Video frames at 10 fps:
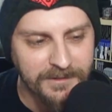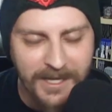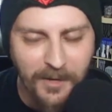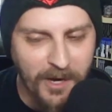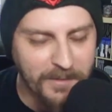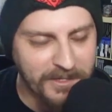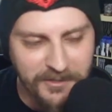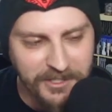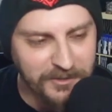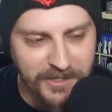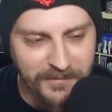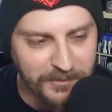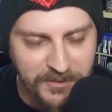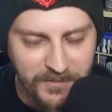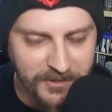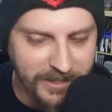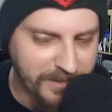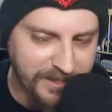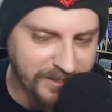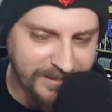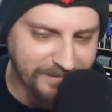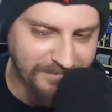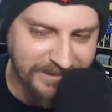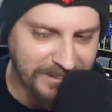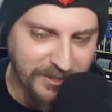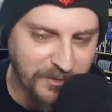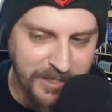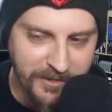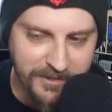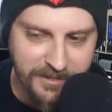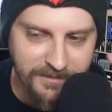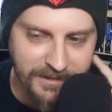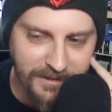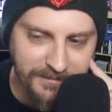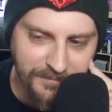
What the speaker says: Yeah, why am I going to do that for 2 more games? It's like, who cares? Yeah.